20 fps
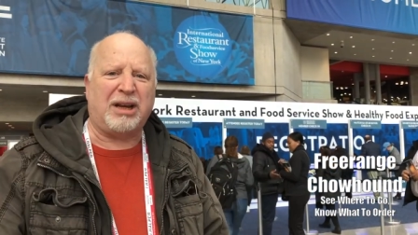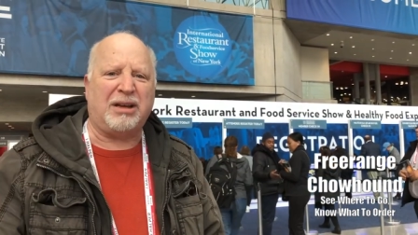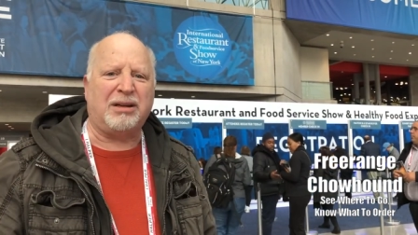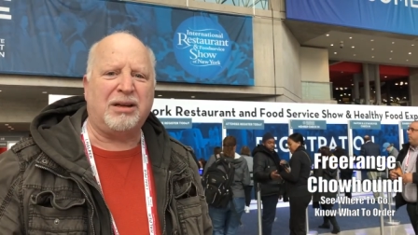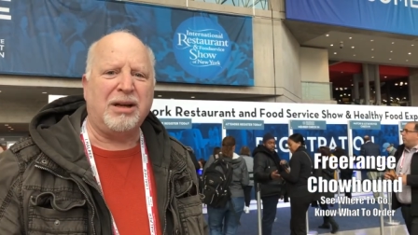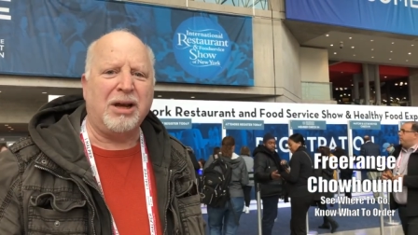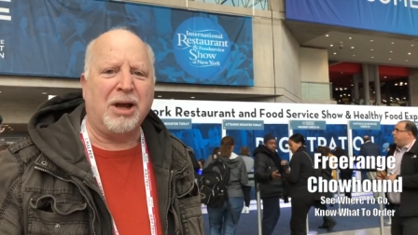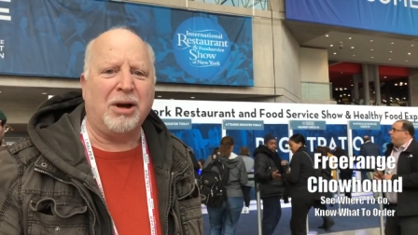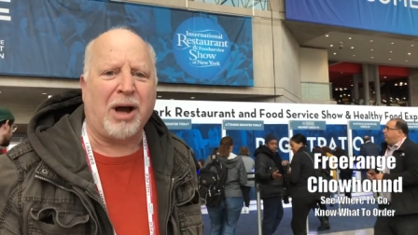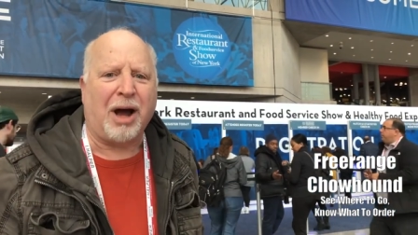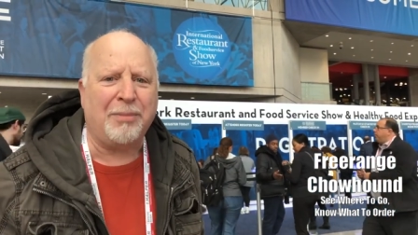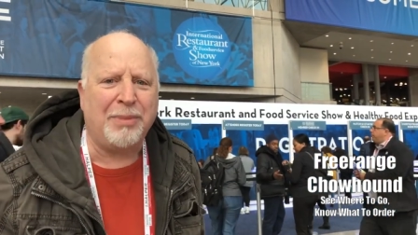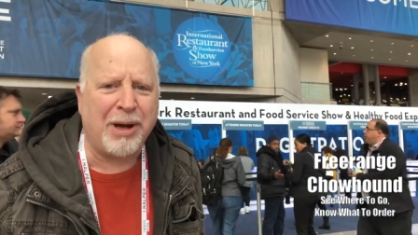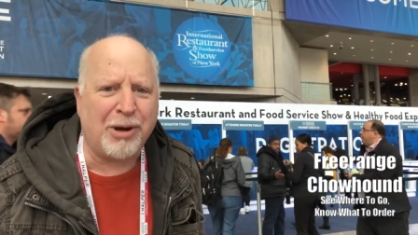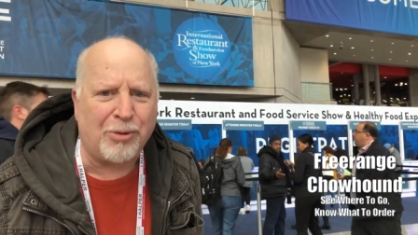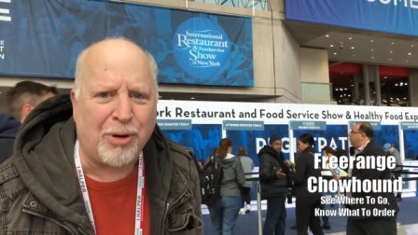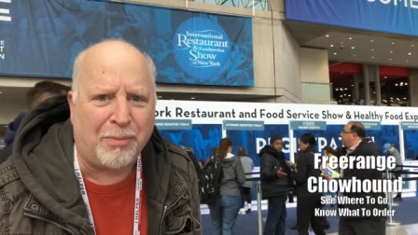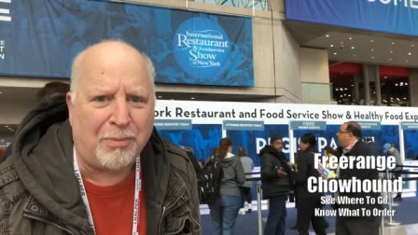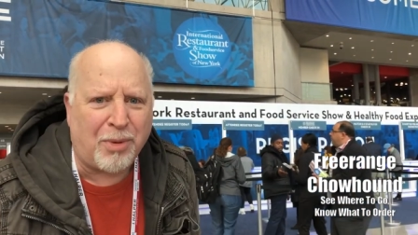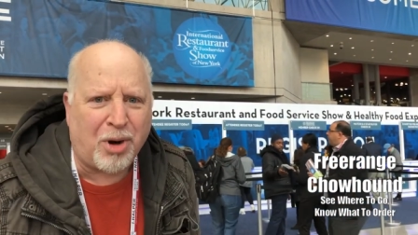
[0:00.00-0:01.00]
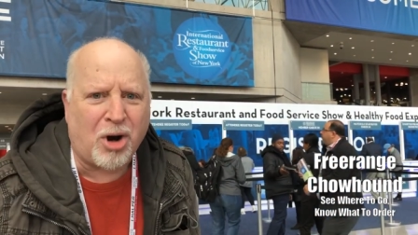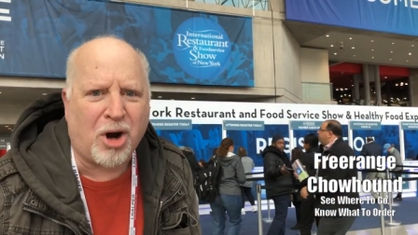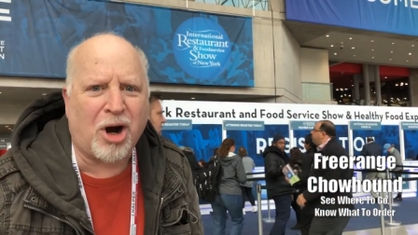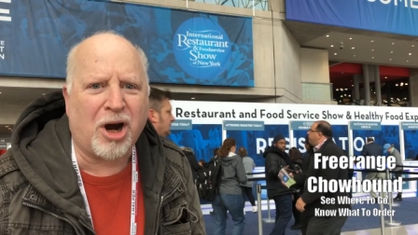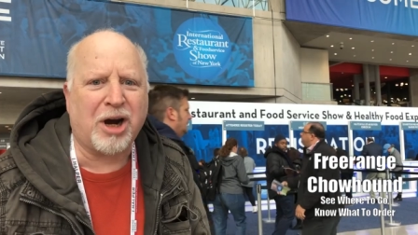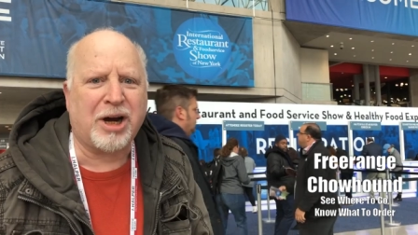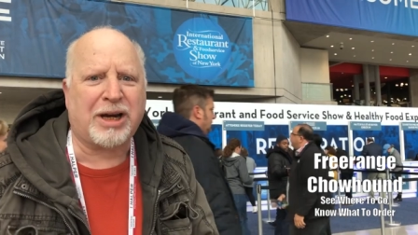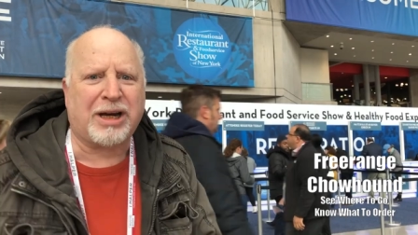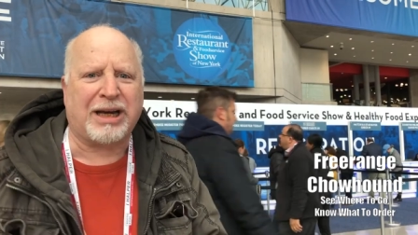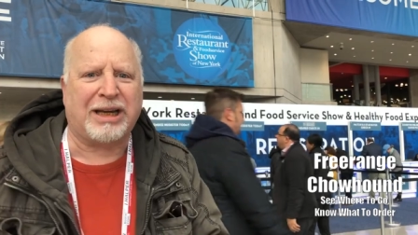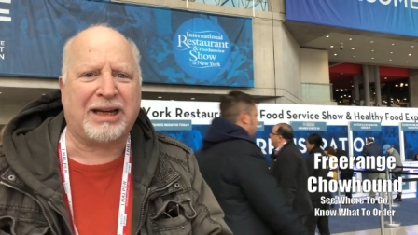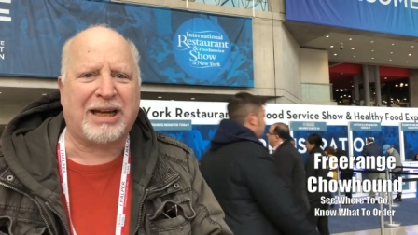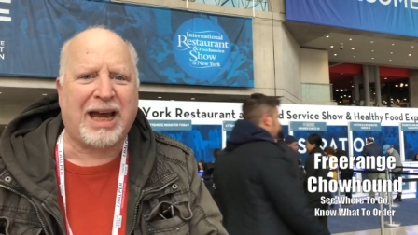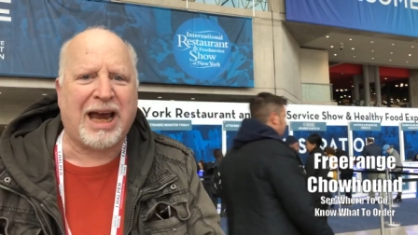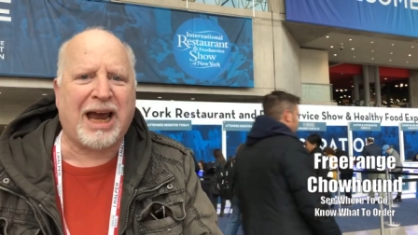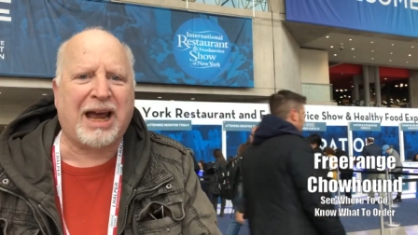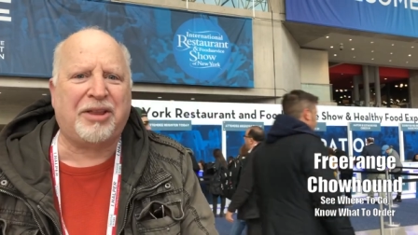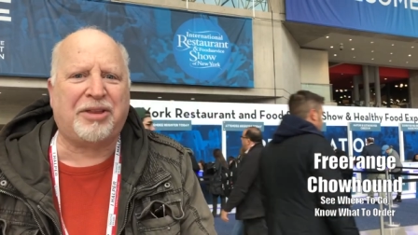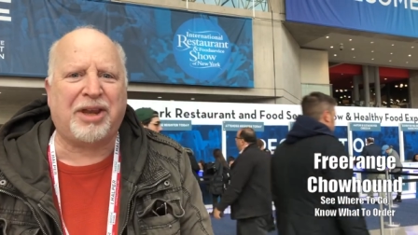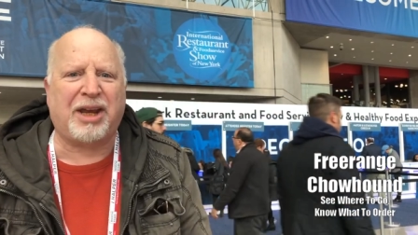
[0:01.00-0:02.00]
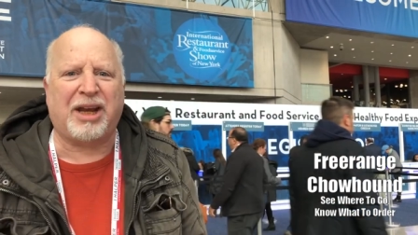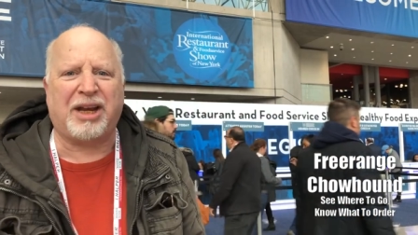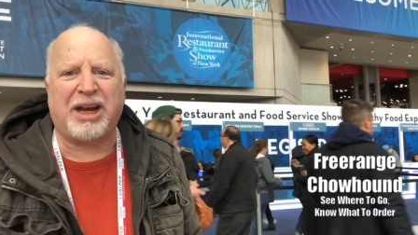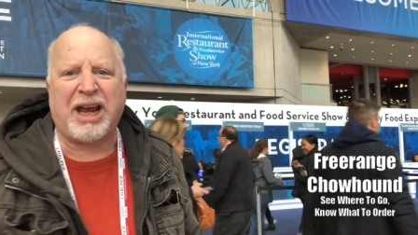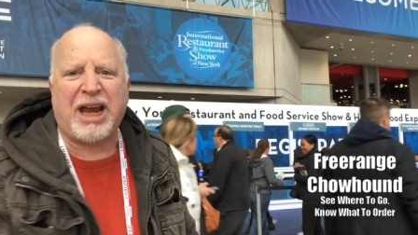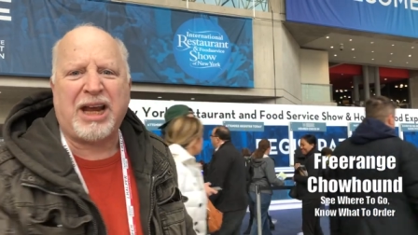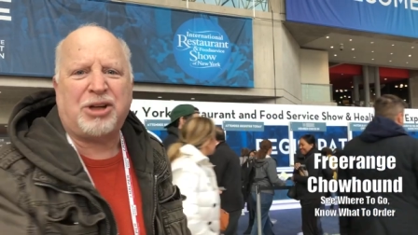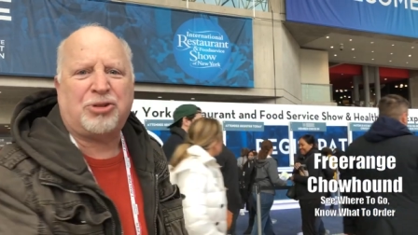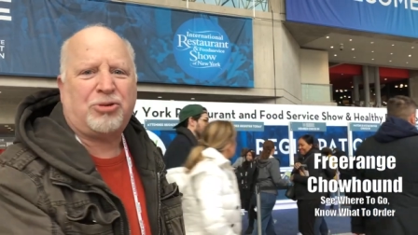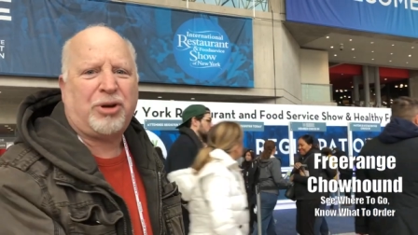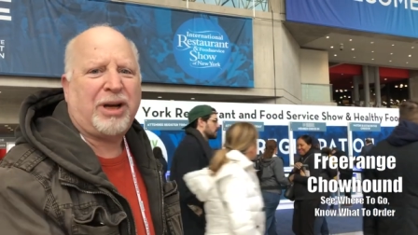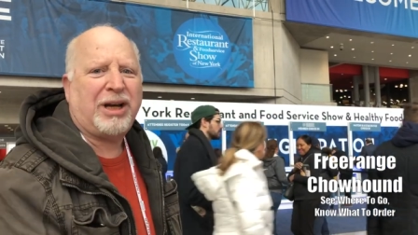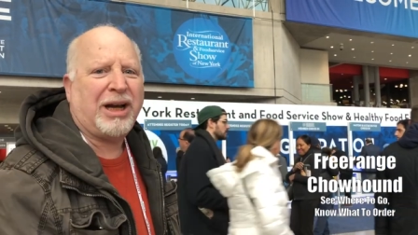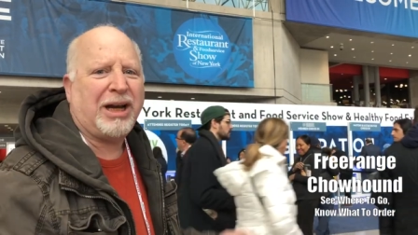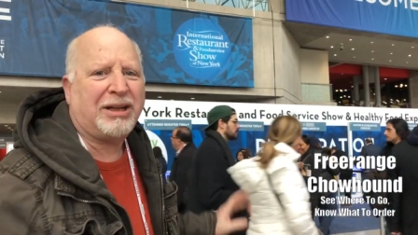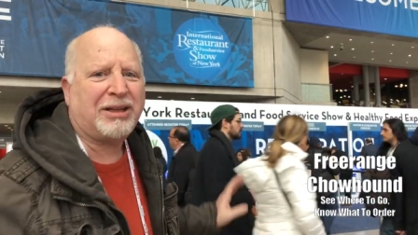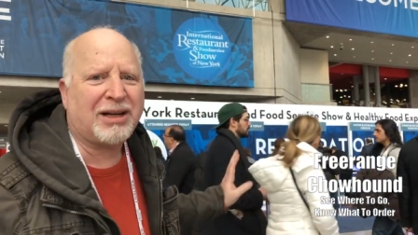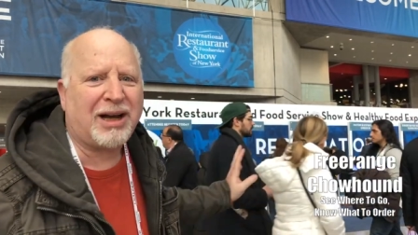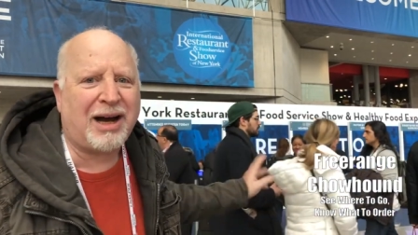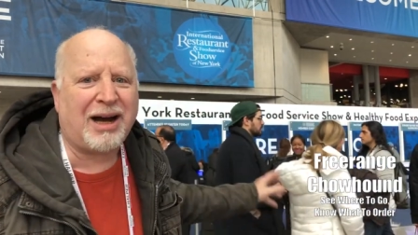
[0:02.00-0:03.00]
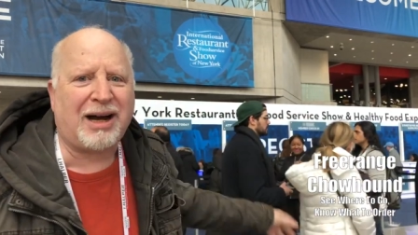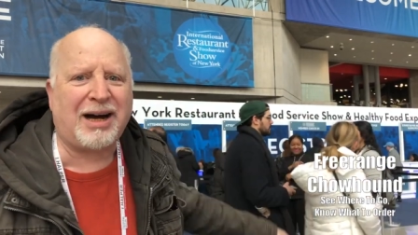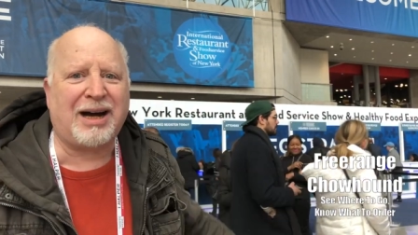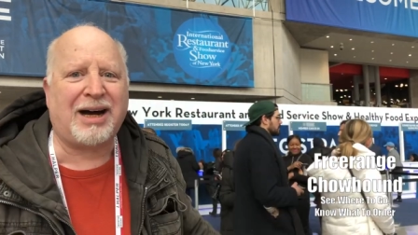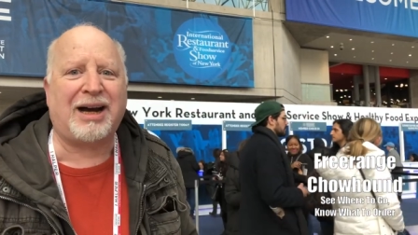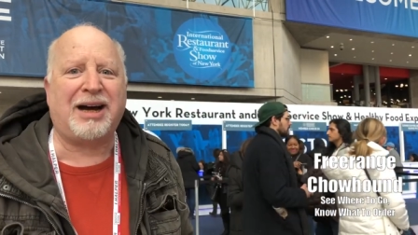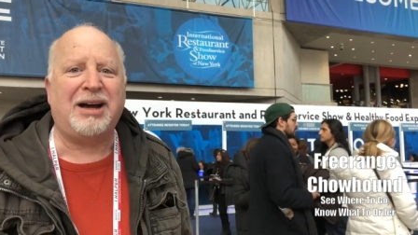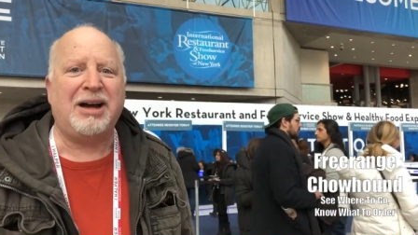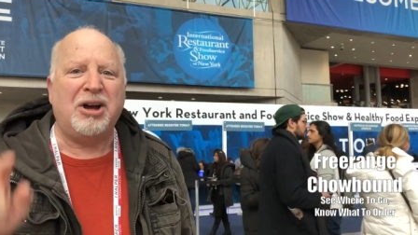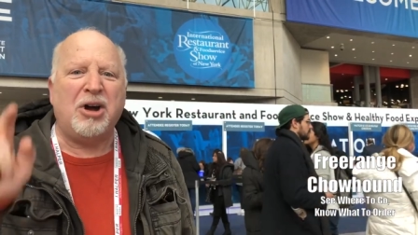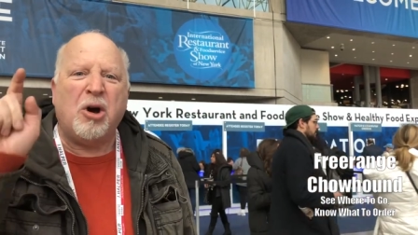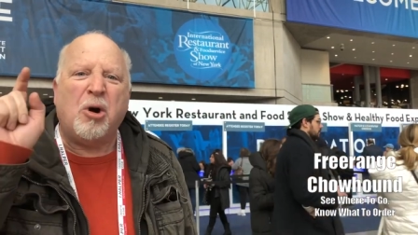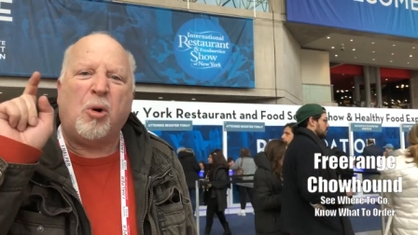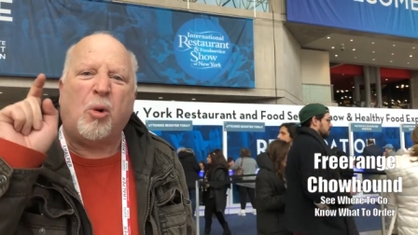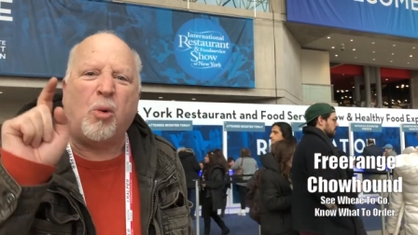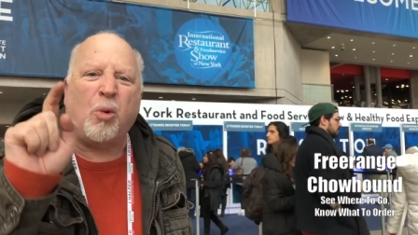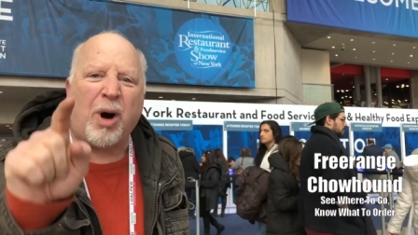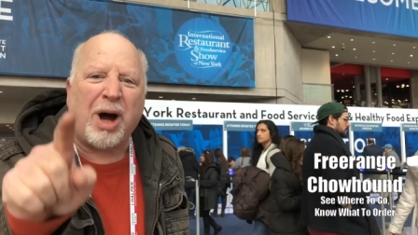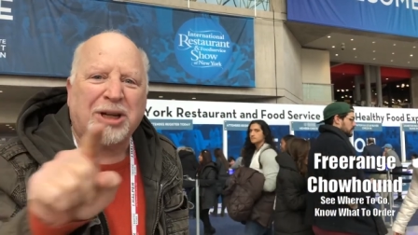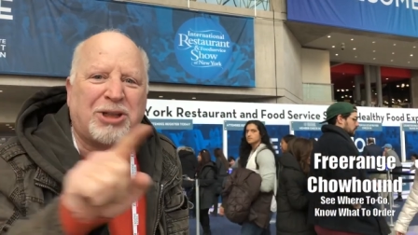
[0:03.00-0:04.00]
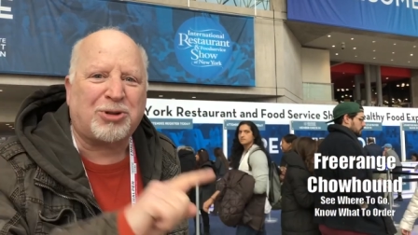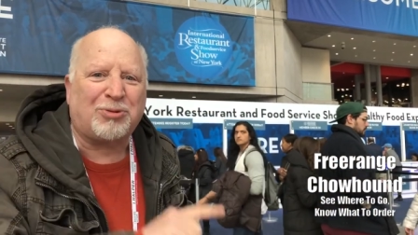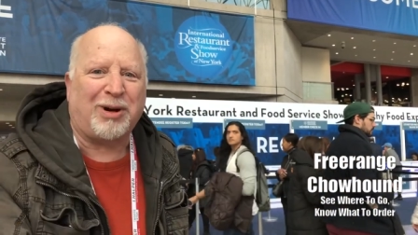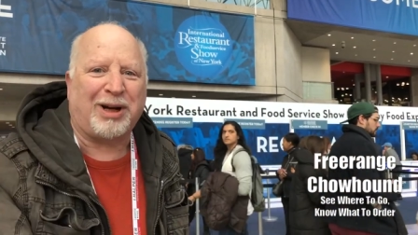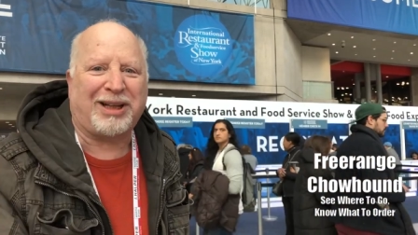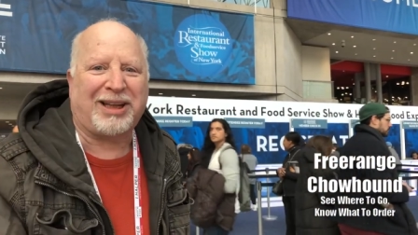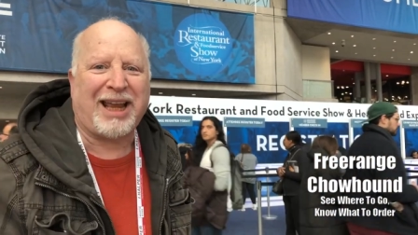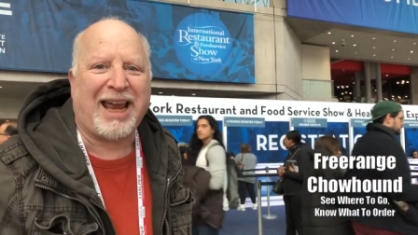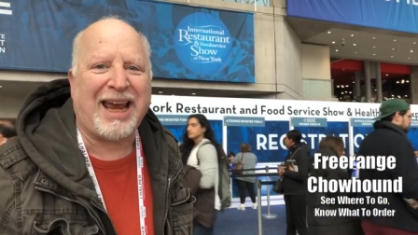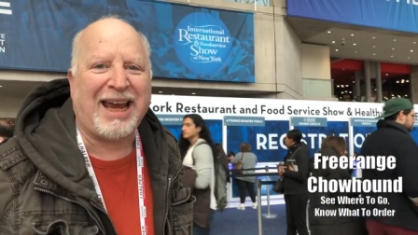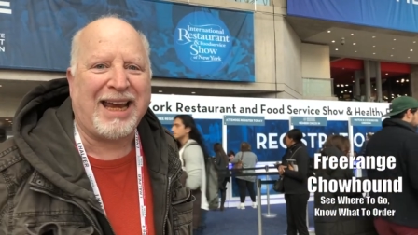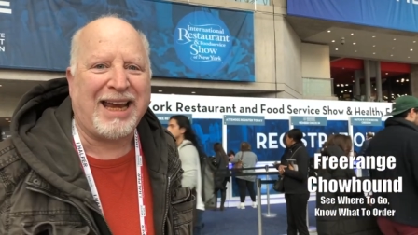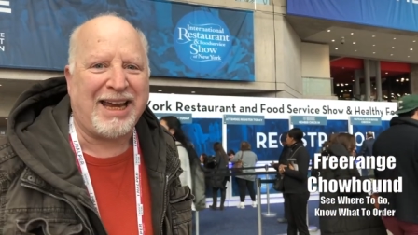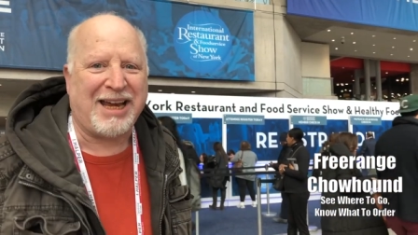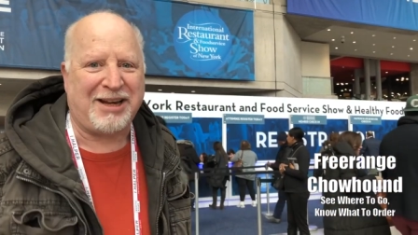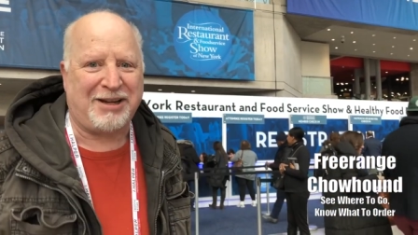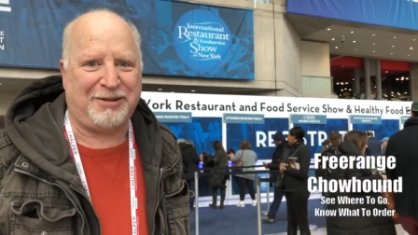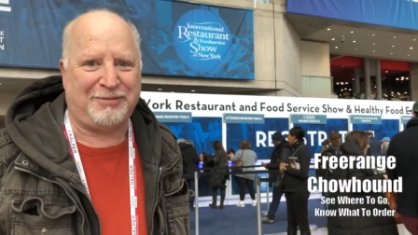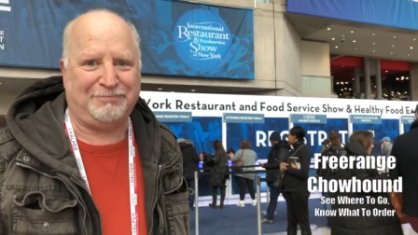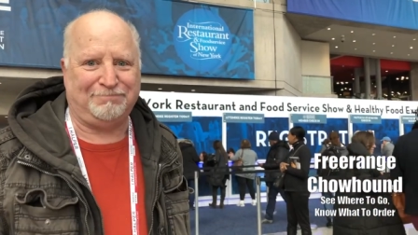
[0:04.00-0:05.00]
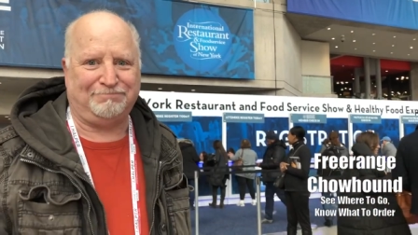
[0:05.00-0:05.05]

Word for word: And I'm here with Mark and Kathy and Adrian and Taha. Watch what they eat.